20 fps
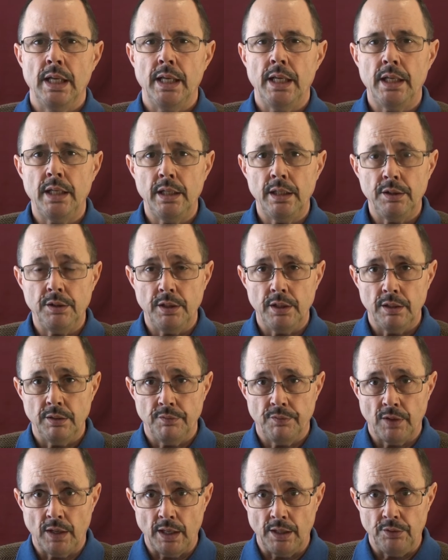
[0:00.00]
heed the
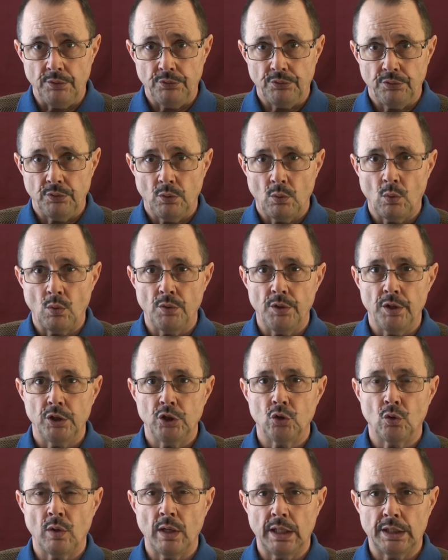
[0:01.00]
advice or the
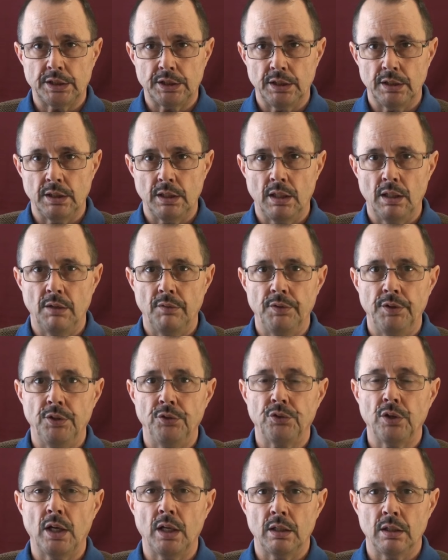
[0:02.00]
direction of
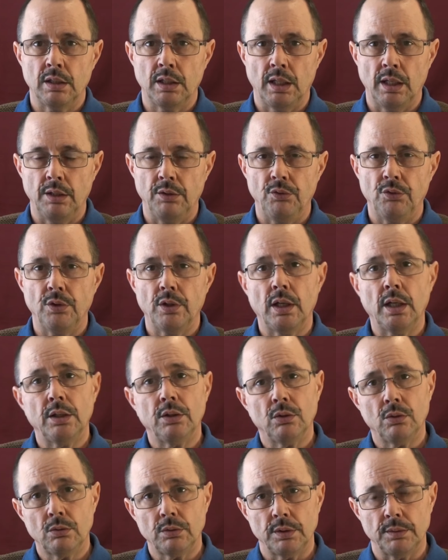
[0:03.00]
his higher guidance, and I
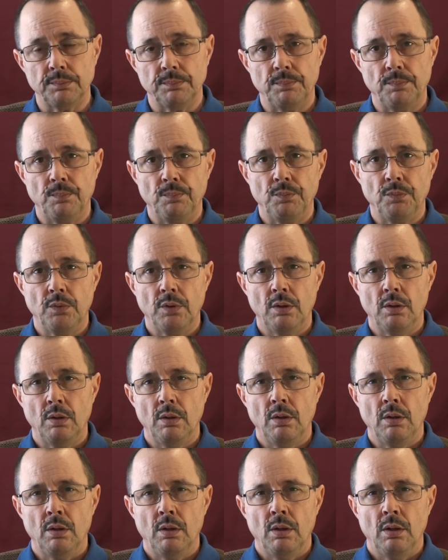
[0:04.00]
told him.
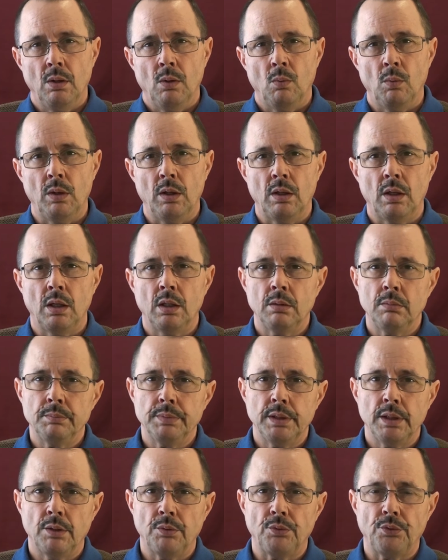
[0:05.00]
Well,
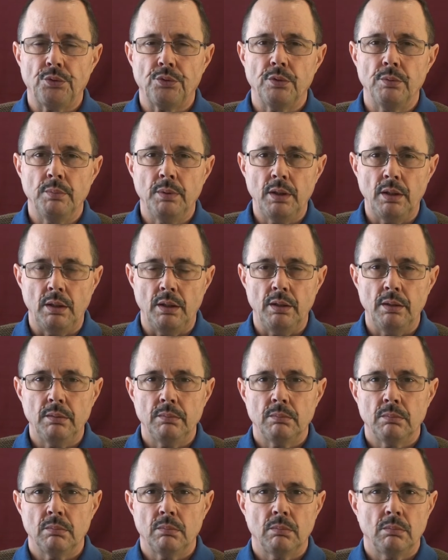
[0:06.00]
unbeknownst to me,
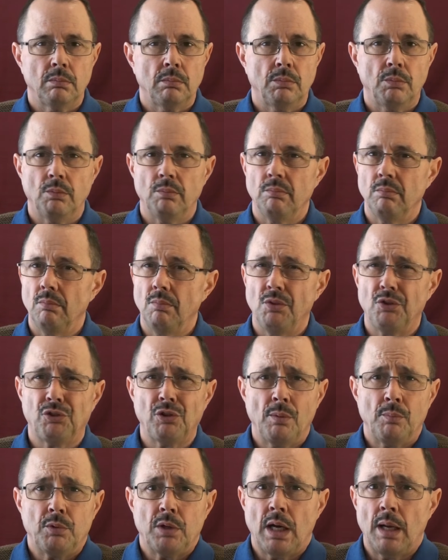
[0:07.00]

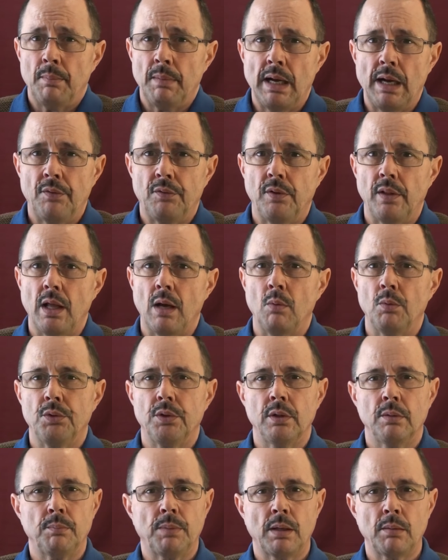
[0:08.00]
sometime after that,
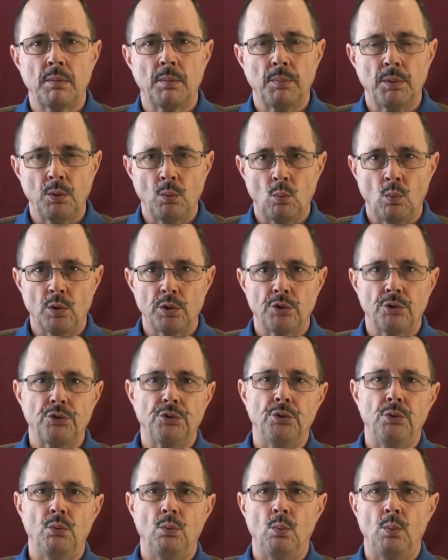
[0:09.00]
within probably 1 or
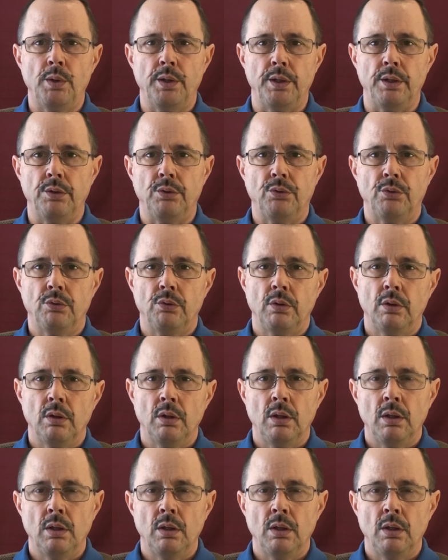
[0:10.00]
2 weeks,